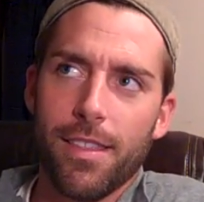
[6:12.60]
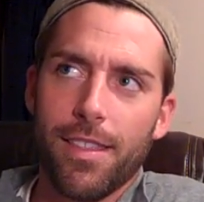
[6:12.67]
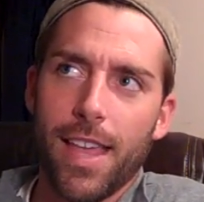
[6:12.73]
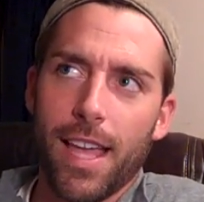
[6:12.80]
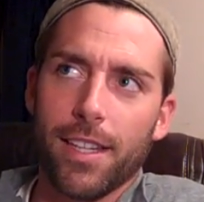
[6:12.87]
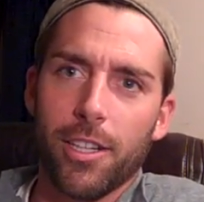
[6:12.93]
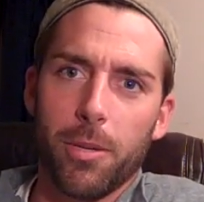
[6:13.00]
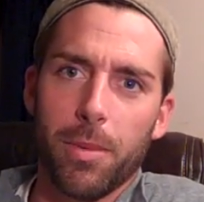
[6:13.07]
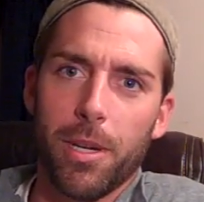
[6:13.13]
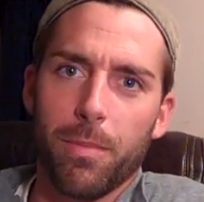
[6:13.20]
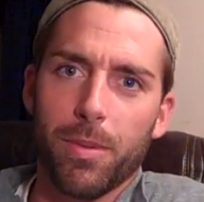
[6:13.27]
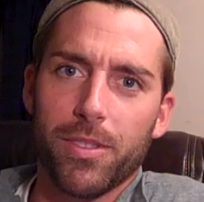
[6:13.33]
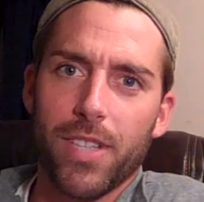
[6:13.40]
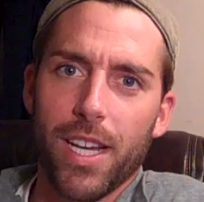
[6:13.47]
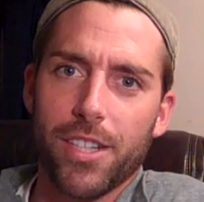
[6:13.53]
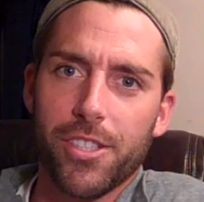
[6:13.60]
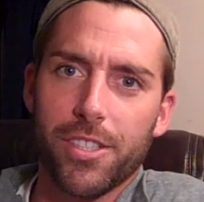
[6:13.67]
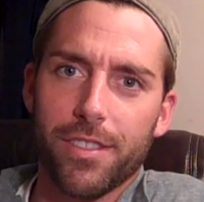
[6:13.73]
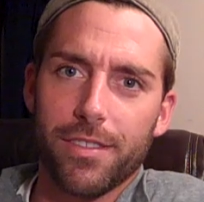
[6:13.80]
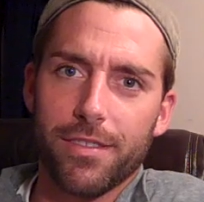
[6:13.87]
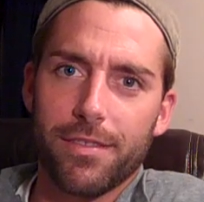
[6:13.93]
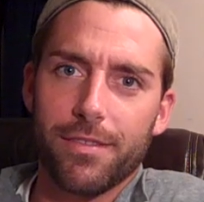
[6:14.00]
that little bit of
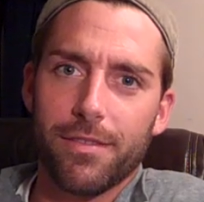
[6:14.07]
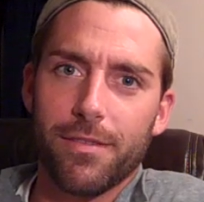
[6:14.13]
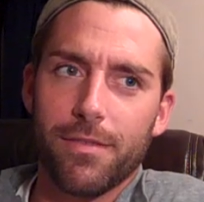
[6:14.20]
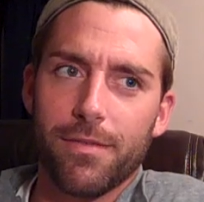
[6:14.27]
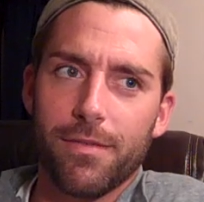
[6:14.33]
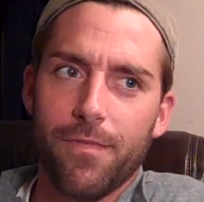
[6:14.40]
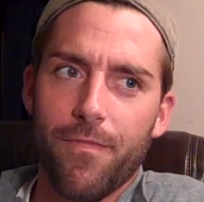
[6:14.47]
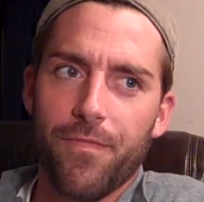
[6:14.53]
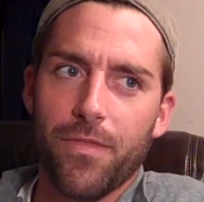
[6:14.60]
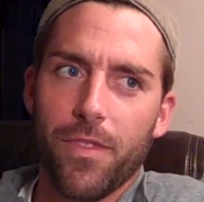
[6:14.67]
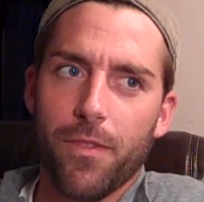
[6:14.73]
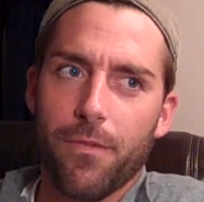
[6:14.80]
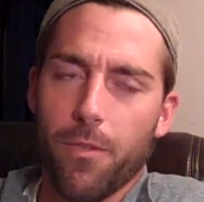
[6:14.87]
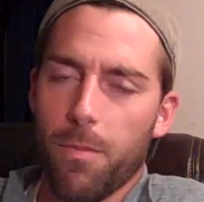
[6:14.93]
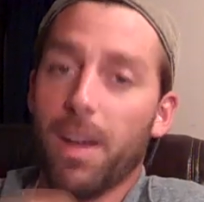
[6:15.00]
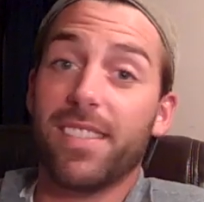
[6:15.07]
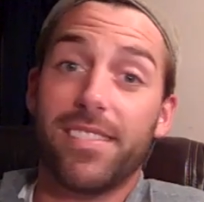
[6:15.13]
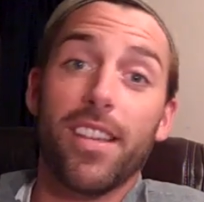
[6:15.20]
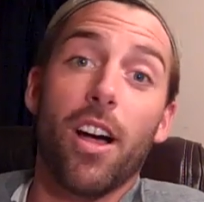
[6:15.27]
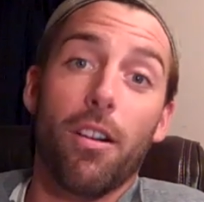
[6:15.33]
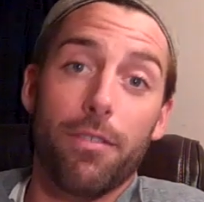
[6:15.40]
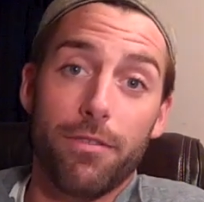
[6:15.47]
protection for
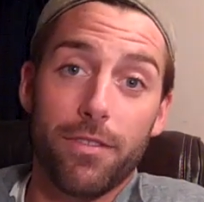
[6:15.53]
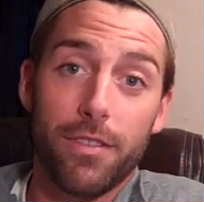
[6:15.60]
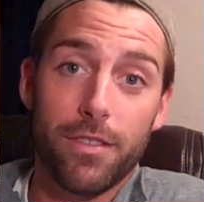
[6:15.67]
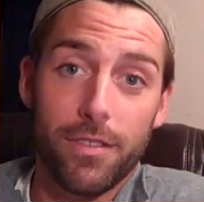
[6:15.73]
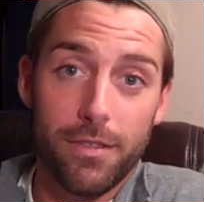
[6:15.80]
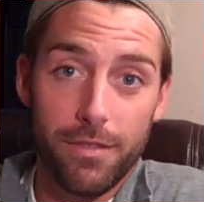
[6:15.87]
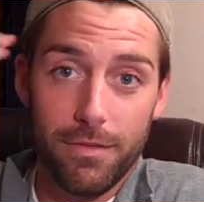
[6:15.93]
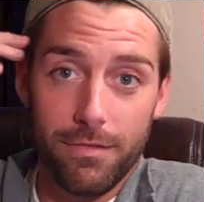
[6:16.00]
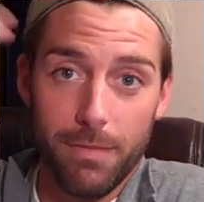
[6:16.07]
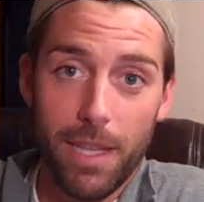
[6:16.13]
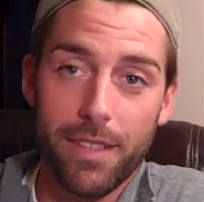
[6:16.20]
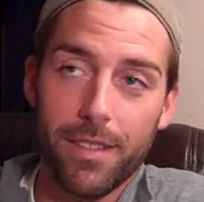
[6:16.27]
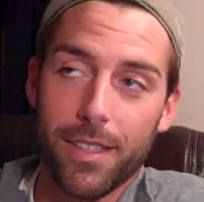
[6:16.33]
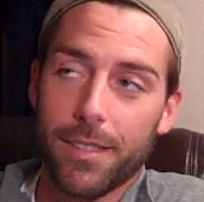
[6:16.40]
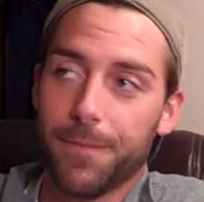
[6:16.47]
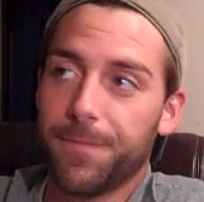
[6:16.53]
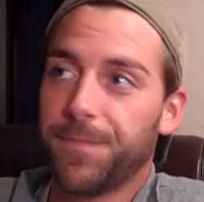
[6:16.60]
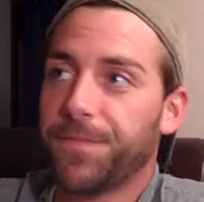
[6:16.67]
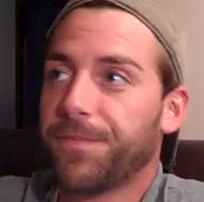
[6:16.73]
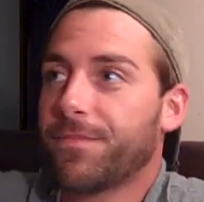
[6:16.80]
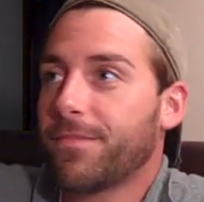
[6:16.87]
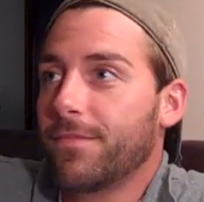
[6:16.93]
myself, mentally.
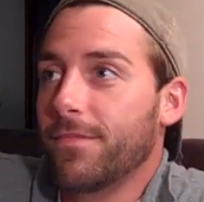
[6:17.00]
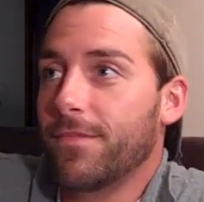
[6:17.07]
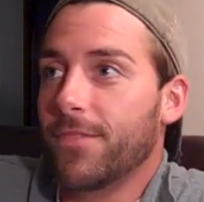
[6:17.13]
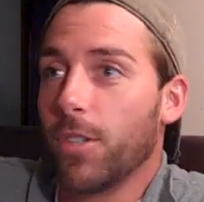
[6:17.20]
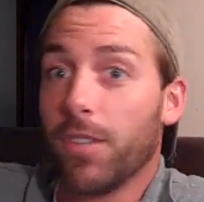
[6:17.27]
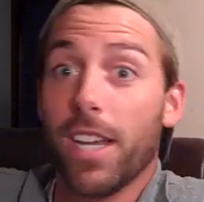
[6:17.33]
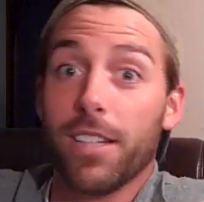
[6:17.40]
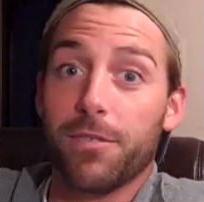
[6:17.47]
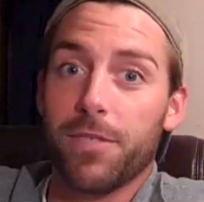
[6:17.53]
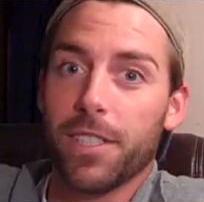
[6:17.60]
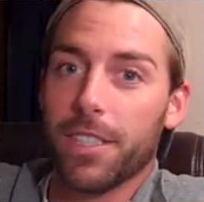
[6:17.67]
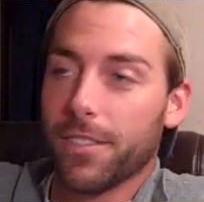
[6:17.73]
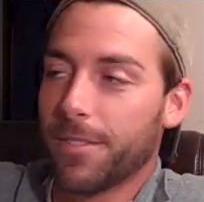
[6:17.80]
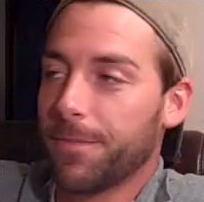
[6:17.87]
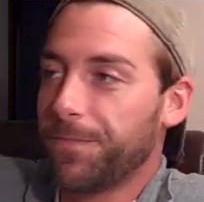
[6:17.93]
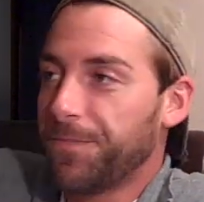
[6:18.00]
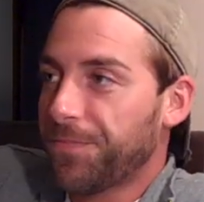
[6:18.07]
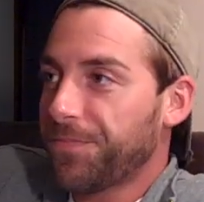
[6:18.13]
So thanks, Felix.